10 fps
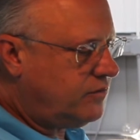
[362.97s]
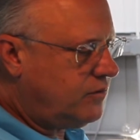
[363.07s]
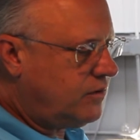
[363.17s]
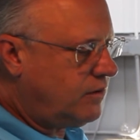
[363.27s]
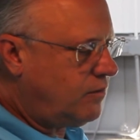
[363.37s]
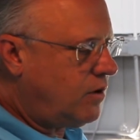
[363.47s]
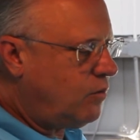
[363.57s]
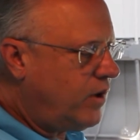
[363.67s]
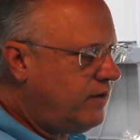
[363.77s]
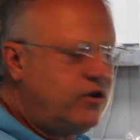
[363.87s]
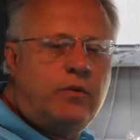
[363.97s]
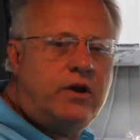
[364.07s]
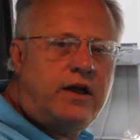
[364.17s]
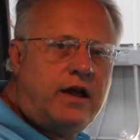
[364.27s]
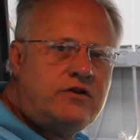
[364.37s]
a way of
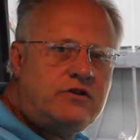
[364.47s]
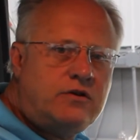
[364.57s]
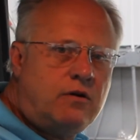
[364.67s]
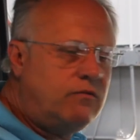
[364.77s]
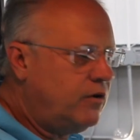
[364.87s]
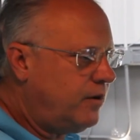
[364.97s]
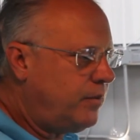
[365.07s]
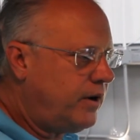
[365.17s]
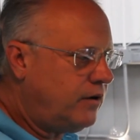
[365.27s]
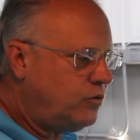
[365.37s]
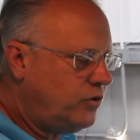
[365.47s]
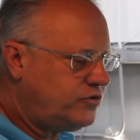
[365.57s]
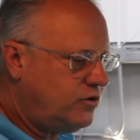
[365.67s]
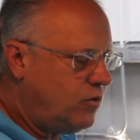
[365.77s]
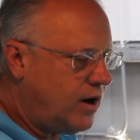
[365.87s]
communication over a pair of
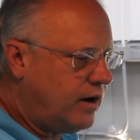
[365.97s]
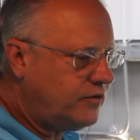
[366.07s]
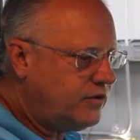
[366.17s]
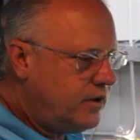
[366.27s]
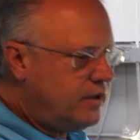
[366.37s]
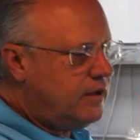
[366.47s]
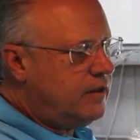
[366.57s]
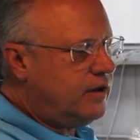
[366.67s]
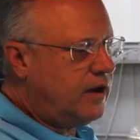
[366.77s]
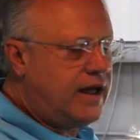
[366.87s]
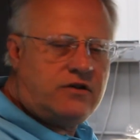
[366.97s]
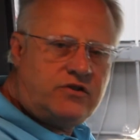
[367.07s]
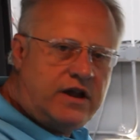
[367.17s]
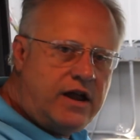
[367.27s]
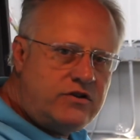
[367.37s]
twisted wires. It allows
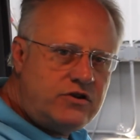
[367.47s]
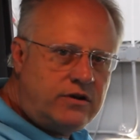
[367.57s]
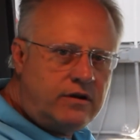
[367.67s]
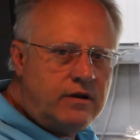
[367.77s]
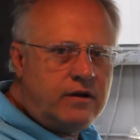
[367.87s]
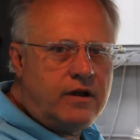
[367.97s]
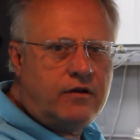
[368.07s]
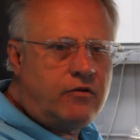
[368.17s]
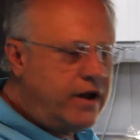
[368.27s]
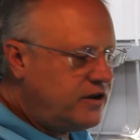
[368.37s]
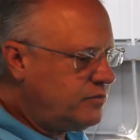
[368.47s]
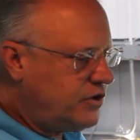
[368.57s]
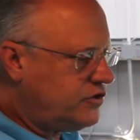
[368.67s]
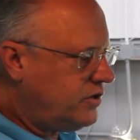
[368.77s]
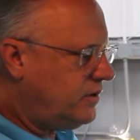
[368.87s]
the engine and
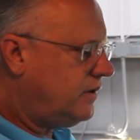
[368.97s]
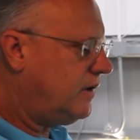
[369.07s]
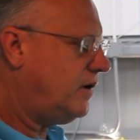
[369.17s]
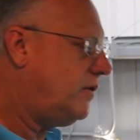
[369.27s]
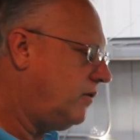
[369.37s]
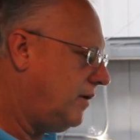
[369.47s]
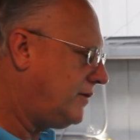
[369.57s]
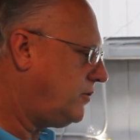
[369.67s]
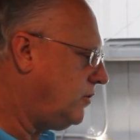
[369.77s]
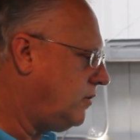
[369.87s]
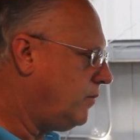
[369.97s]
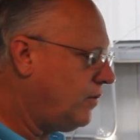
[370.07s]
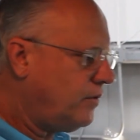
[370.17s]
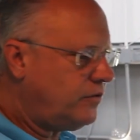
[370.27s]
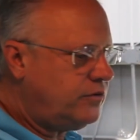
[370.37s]
transmission and other electrical
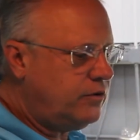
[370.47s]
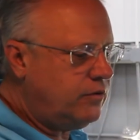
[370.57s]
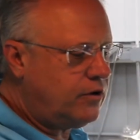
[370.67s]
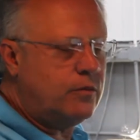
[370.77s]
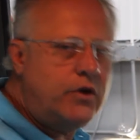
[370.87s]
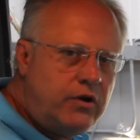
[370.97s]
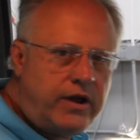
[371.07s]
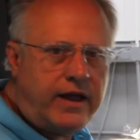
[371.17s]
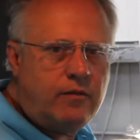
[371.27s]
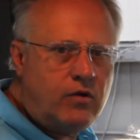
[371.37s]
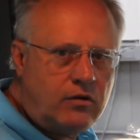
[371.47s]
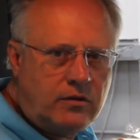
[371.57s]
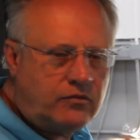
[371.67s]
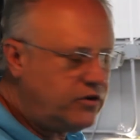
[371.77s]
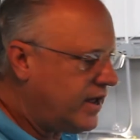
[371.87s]
components to communicate among
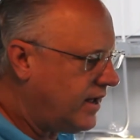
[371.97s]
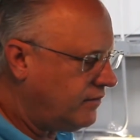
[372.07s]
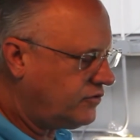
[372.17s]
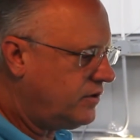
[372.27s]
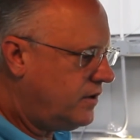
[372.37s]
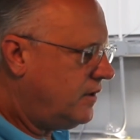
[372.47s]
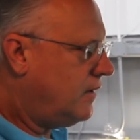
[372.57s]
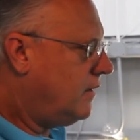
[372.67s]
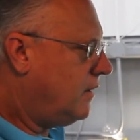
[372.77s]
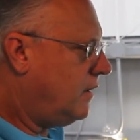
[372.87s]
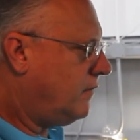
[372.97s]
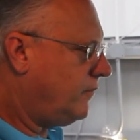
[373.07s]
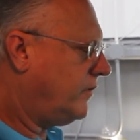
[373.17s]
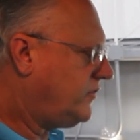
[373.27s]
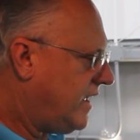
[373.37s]
themselves.
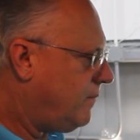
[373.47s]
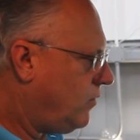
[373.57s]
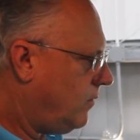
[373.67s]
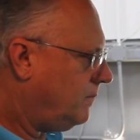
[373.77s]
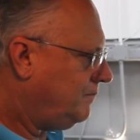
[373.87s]
For example,